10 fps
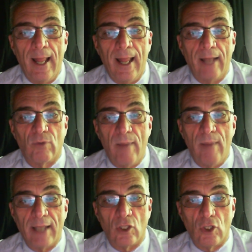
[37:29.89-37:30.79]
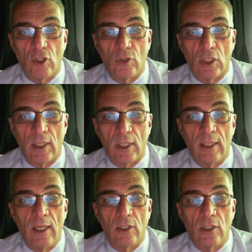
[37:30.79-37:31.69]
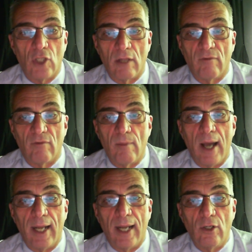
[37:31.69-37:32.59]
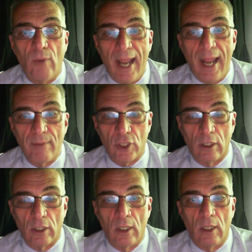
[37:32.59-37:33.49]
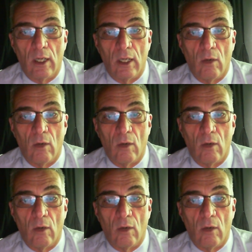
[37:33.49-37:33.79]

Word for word: and through Massachusetts and southern Vermont and New Hampshire uh,